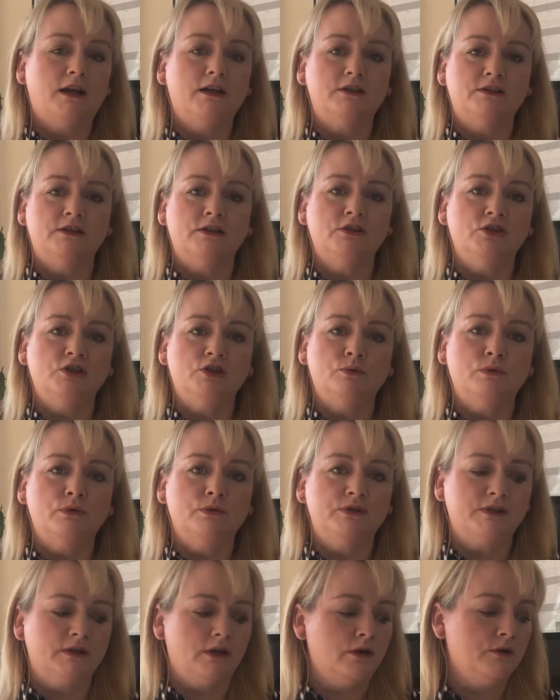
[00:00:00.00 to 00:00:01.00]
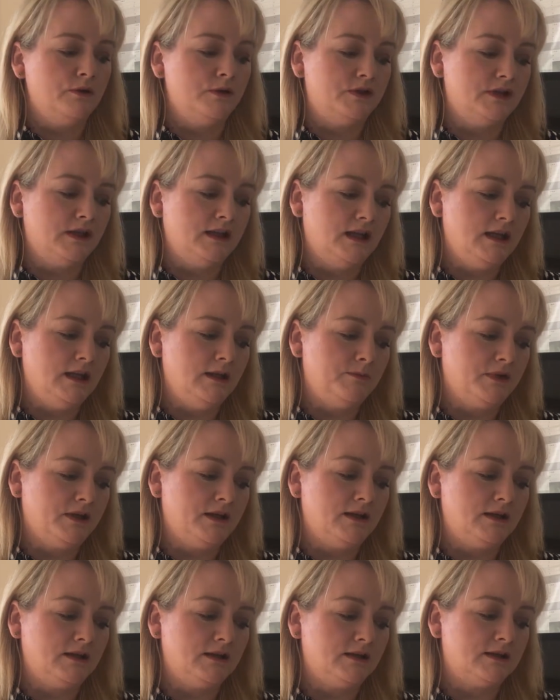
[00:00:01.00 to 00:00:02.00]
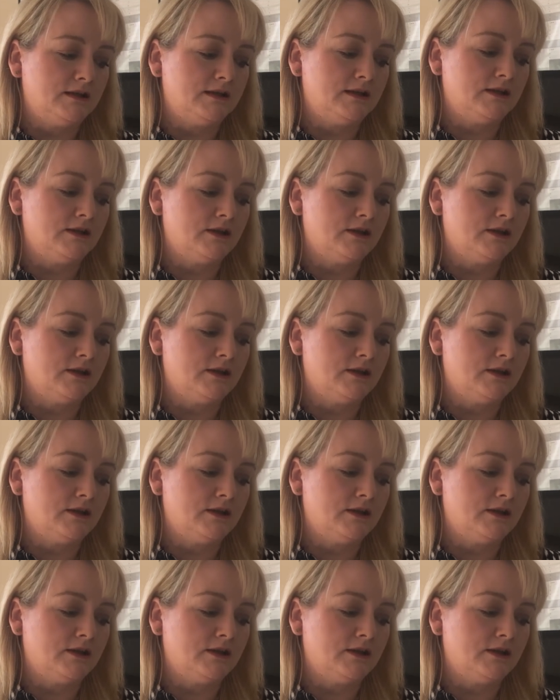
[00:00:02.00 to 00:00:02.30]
I'd urge you also to keep in